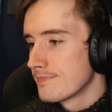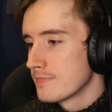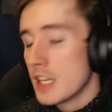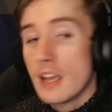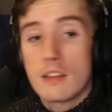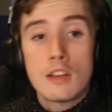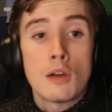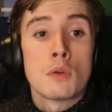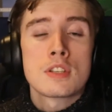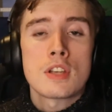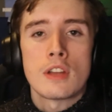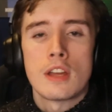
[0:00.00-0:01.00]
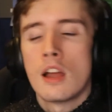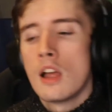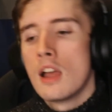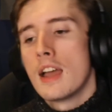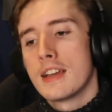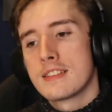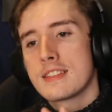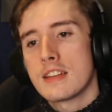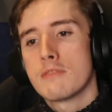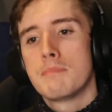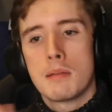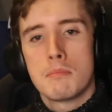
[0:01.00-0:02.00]
Yeah, no, sorry. Instead
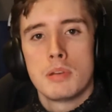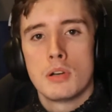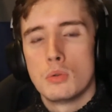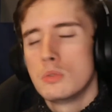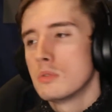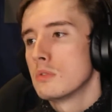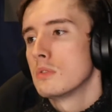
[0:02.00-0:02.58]
of bamboo...